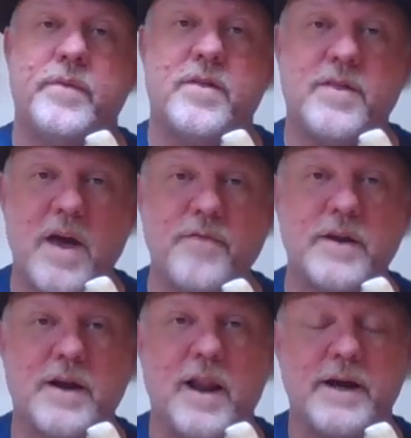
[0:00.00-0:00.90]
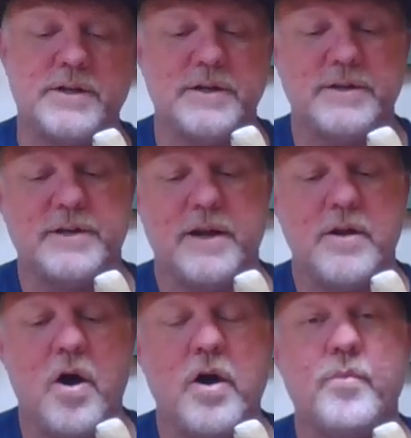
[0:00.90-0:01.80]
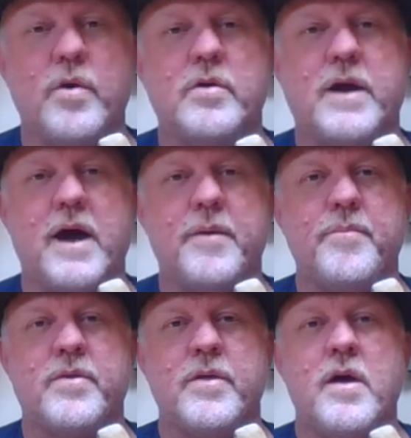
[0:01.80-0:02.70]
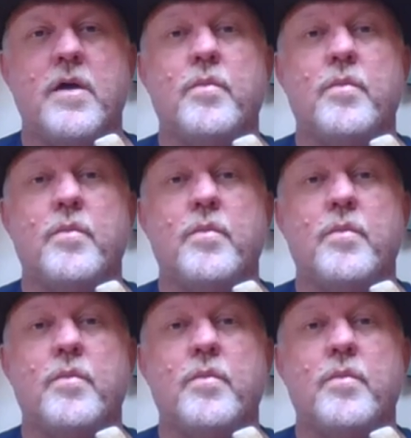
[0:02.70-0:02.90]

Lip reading: seven clashes in nine World Cups.